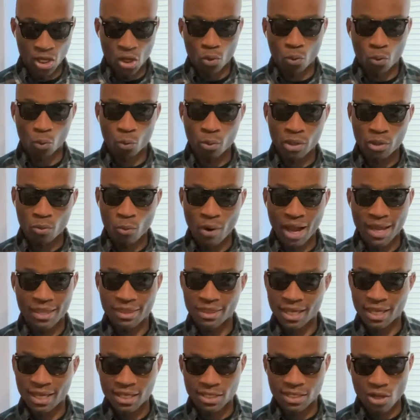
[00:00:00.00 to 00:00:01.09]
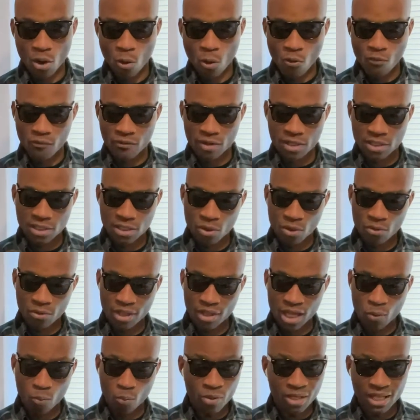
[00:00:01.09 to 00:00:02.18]
rewrite things over, so
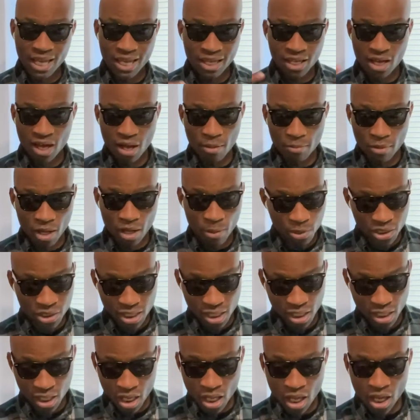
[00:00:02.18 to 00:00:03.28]
that when they come up to